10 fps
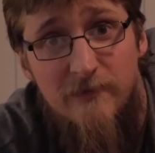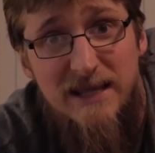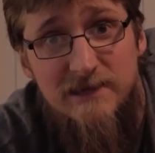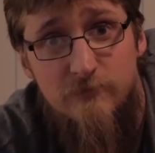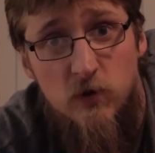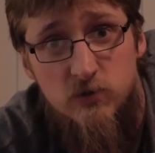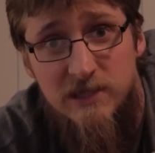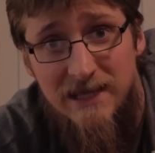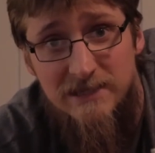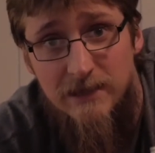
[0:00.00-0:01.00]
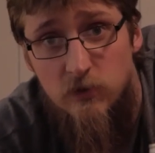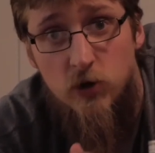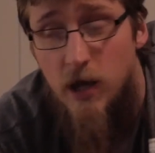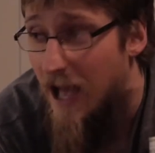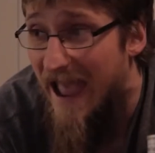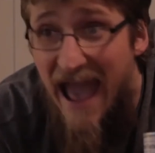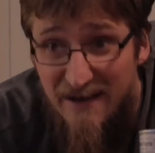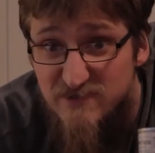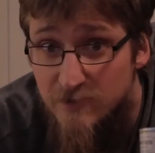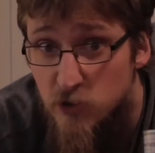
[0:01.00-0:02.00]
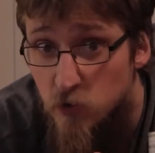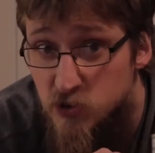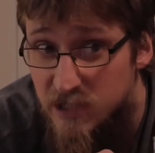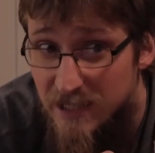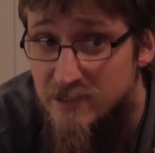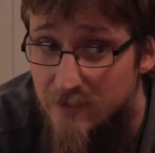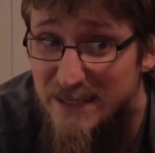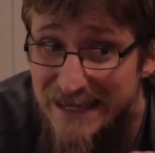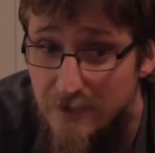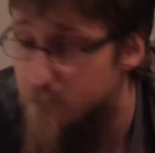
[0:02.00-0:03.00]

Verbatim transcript: to mix up those things. Look, I have some of those things. Let me get